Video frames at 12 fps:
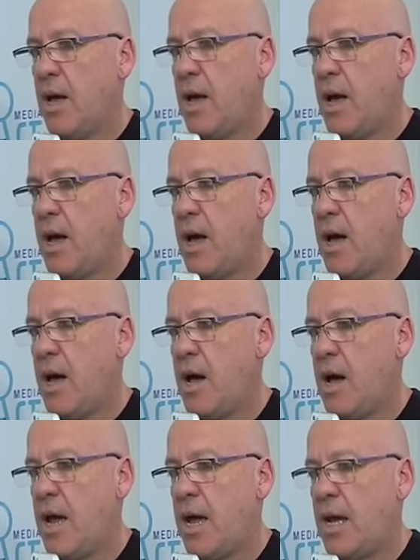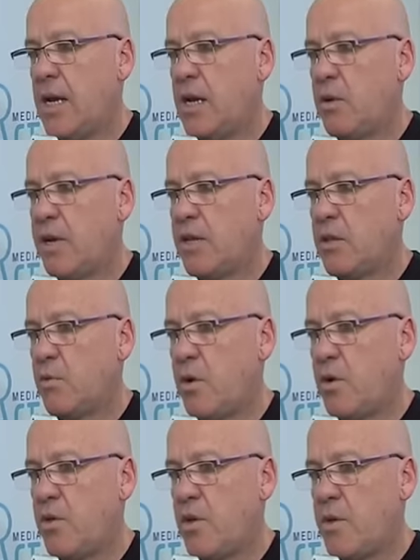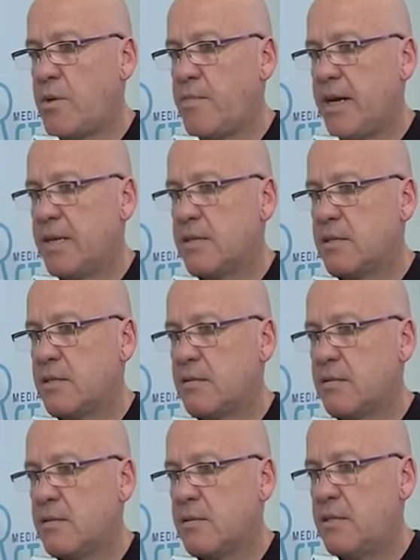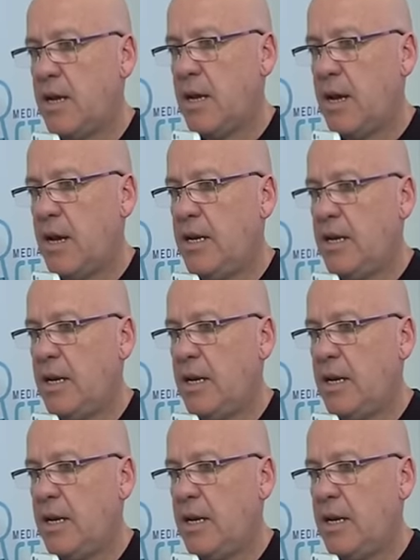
Uh, and I want to get the word thermomix in